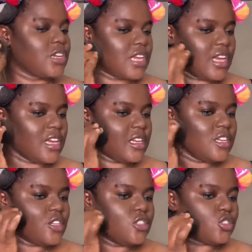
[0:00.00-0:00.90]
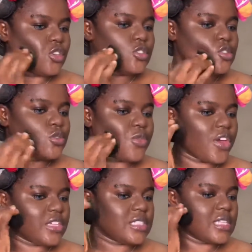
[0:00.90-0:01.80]
here, just so
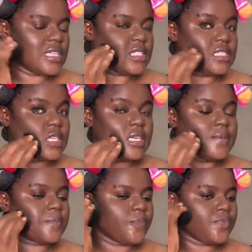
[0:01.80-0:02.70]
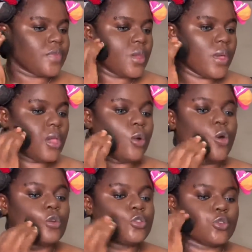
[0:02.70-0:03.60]
that they see where your
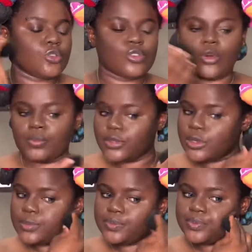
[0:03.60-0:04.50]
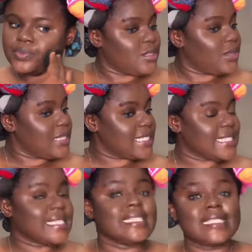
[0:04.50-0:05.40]
contour stopped. So this is
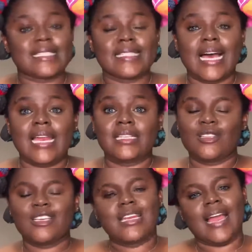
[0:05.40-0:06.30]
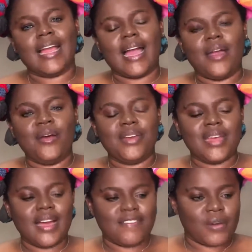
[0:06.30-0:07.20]
it, and it's looking like I already
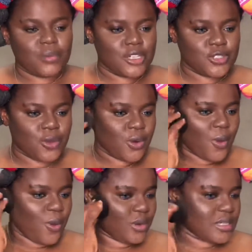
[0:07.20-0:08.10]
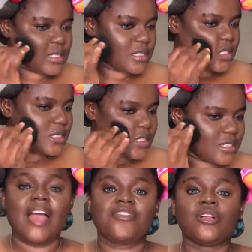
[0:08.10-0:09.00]
have foundation on.
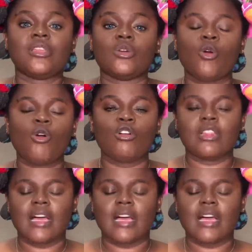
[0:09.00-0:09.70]
I feel the whole